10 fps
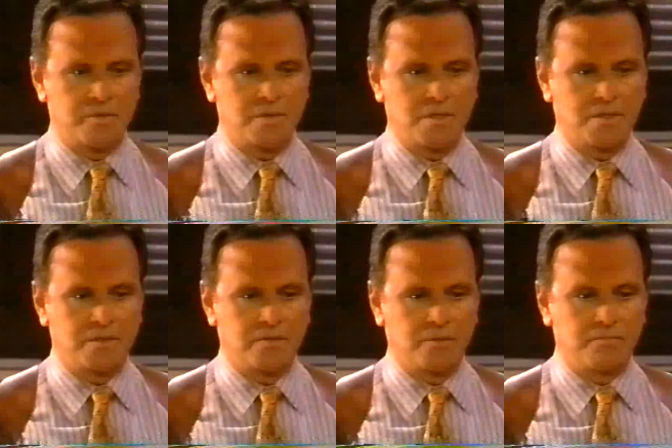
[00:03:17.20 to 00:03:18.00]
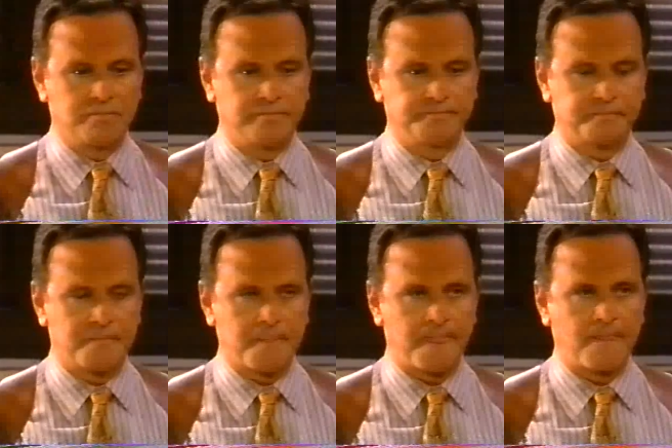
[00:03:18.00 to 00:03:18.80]
was talking to her.
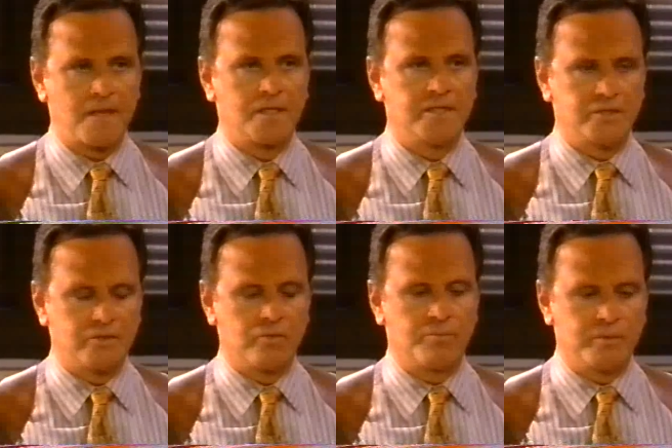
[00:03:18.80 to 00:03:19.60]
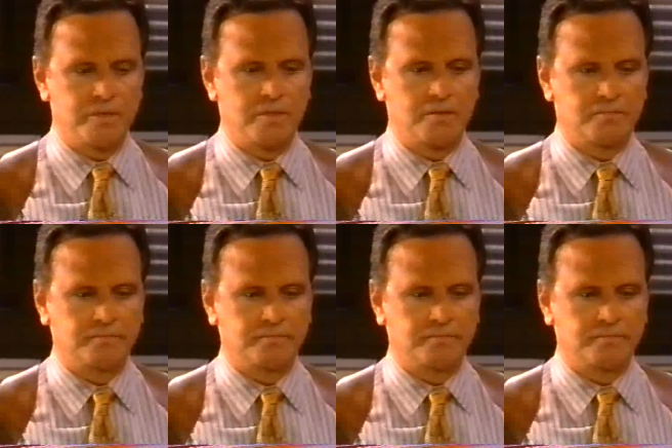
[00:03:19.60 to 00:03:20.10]
He's going to represent her.